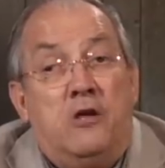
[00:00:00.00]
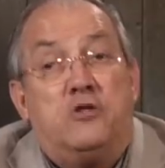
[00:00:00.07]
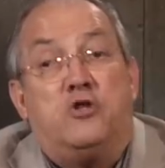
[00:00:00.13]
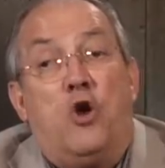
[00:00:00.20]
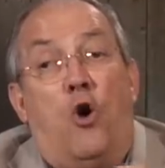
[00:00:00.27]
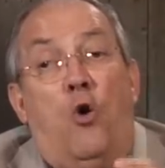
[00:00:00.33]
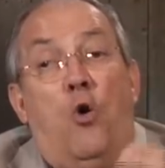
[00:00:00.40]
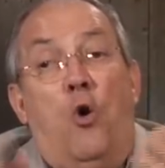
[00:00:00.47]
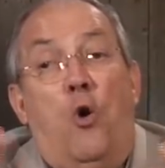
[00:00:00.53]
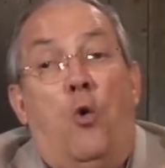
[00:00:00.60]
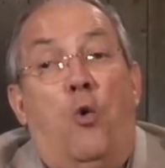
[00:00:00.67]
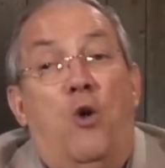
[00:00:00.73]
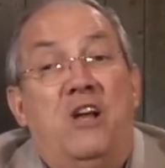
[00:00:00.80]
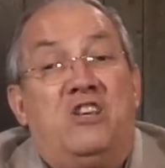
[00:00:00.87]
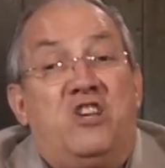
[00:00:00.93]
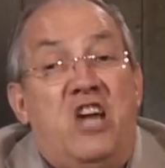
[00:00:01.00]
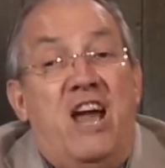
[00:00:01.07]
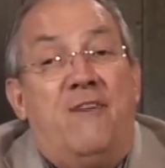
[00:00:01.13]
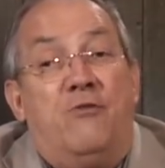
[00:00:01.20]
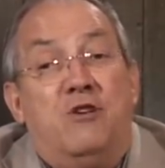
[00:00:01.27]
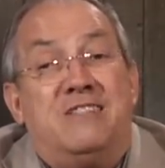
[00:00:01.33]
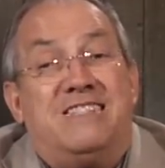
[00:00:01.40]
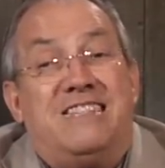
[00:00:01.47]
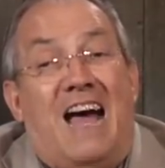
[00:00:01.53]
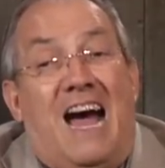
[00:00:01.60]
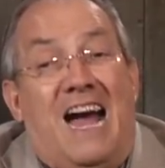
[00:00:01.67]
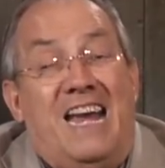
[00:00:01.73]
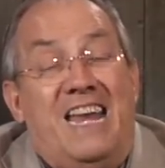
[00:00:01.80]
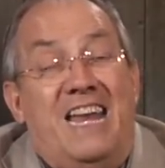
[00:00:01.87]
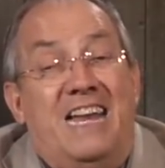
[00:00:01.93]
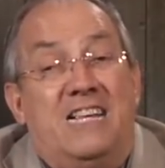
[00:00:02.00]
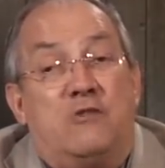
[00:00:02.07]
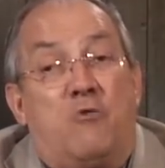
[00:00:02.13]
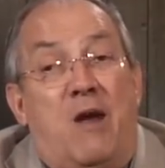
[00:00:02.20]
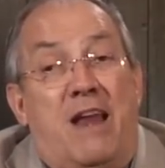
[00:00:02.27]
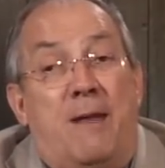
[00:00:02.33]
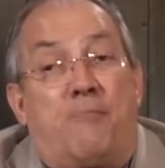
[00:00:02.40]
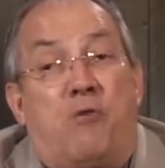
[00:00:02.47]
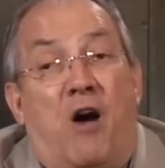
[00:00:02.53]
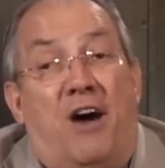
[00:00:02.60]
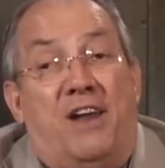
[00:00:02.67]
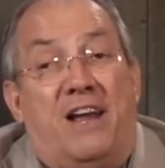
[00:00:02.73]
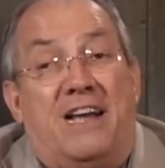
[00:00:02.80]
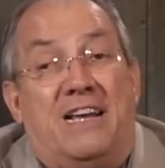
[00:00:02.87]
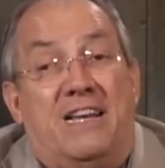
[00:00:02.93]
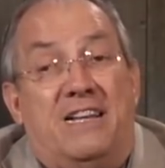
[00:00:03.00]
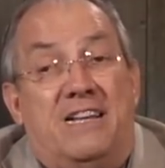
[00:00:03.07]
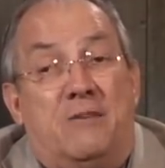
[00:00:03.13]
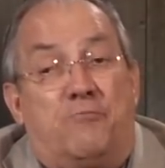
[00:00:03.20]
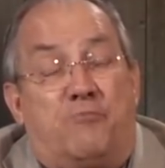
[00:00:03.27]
So whichever side in Israeli politics